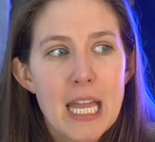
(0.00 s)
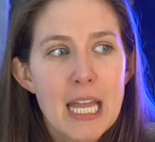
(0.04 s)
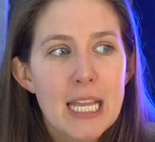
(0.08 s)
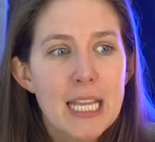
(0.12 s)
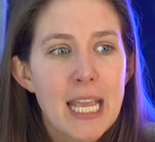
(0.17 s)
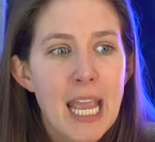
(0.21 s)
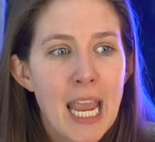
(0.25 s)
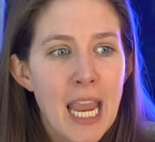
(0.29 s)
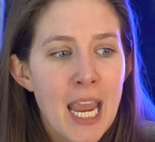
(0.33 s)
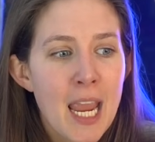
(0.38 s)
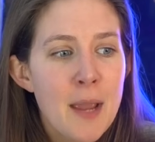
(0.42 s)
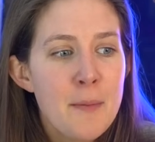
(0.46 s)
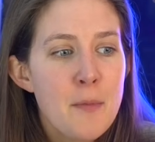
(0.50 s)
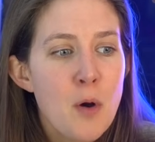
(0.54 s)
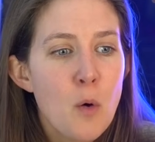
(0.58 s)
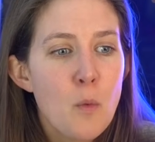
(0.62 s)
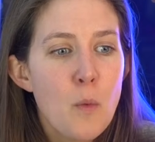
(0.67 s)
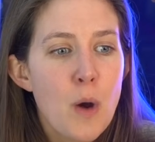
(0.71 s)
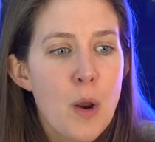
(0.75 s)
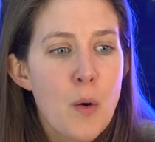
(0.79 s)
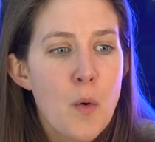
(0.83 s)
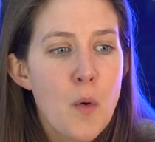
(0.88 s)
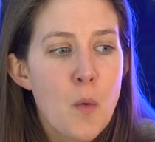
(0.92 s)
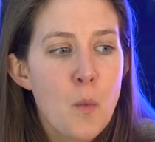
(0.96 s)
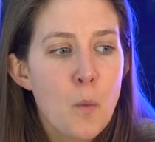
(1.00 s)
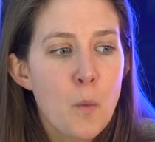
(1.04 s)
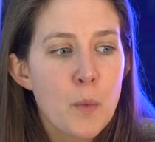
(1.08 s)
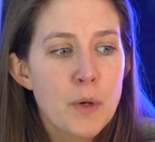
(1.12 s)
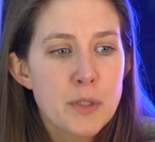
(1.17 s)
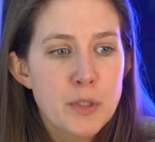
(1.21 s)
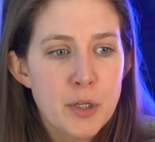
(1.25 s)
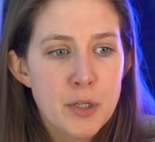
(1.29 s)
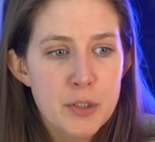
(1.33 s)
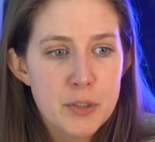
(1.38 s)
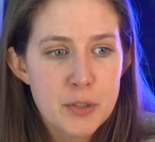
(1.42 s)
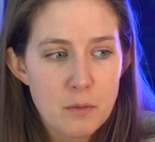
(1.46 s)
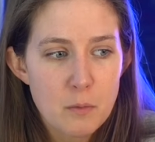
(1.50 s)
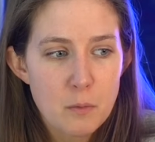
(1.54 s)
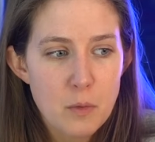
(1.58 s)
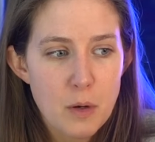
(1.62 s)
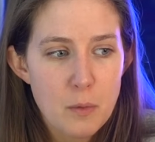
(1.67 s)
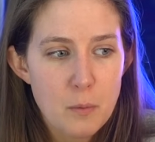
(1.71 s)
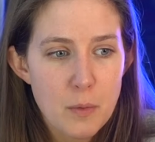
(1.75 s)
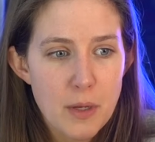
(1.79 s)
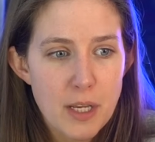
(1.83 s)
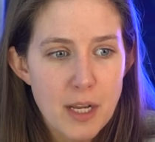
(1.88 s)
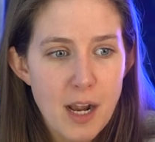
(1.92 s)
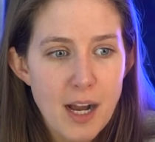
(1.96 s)
came when
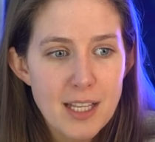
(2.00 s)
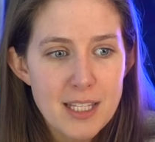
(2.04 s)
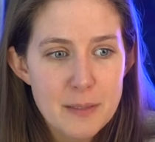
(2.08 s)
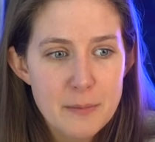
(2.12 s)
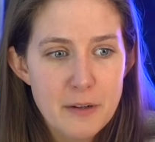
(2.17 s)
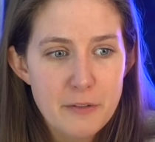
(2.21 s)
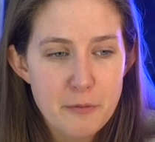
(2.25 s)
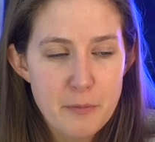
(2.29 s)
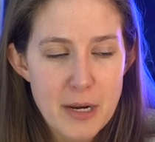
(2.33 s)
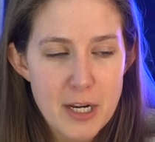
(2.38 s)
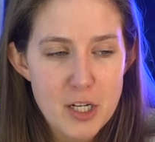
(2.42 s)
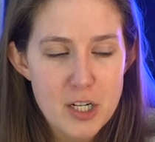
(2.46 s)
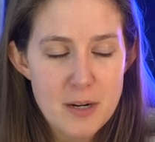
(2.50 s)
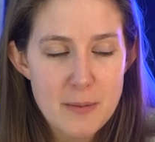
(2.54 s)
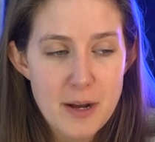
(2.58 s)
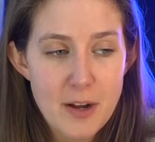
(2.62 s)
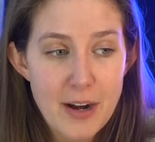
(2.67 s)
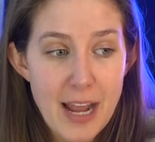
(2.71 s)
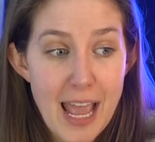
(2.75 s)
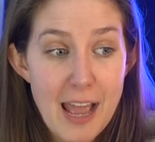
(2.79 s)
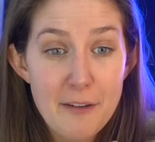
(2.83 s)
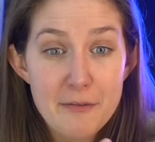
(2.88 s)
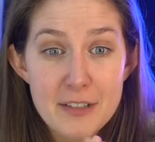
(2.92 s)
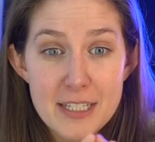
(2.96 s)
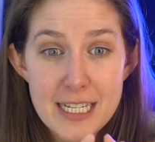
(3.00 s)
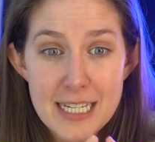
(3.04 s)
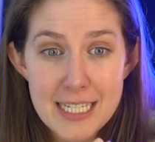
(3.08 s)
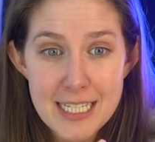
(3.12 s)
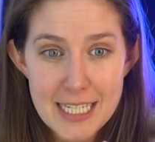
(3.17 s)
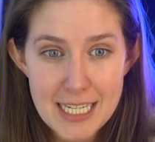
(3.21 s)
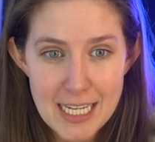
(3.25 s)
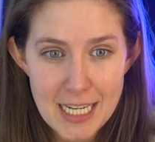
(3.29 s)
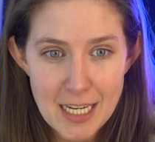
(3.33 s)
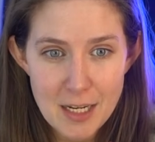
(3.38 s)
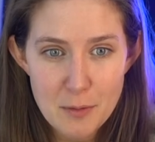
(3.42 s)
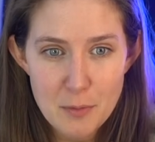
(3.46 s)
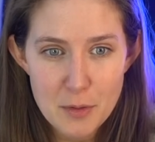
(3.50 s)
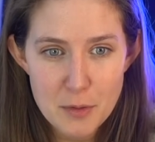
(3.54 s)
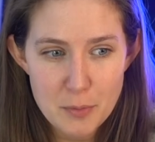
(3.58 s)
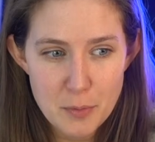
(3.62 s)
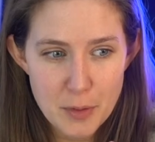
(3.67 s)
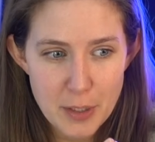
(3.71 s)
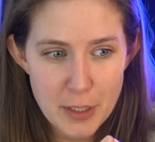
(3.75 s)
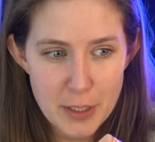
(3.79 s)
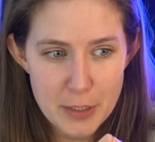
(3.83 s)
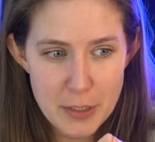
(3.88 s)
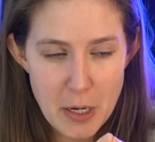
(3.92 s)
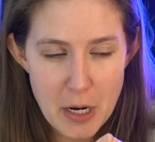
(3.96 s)
we got some information about FTT, which we're
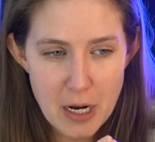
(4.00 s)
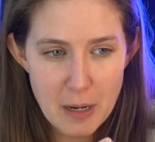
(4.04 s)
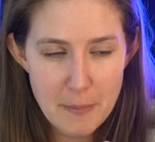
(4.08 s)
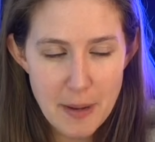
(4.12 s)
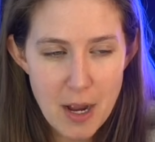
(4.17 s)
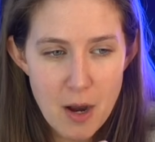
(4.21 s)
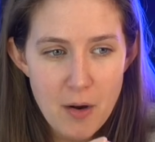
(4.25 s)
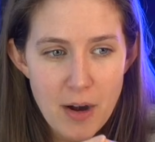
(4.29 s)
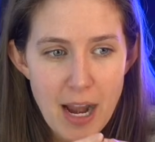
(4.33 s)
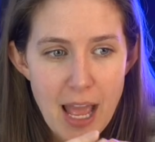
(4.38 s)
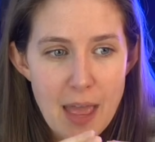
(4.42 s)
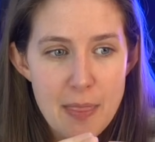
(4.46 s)
going to talk about,